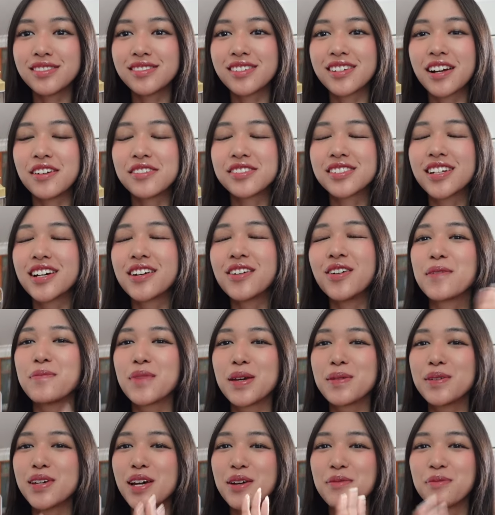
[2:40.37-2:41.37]
And I was like,
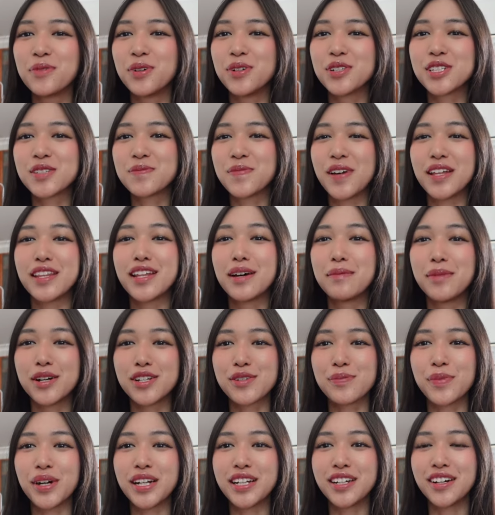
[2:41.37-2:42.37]
maybe I won't spend that much
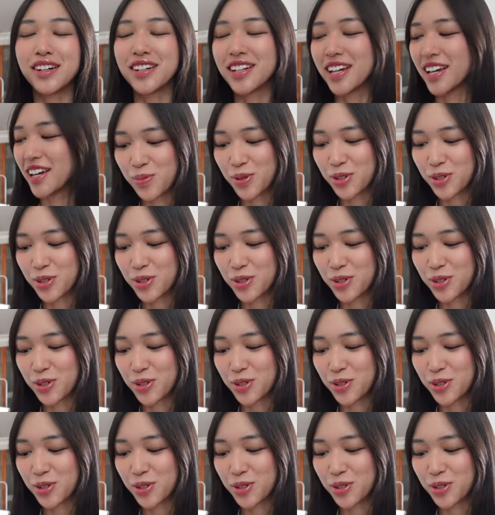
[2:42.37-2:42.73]
money on it.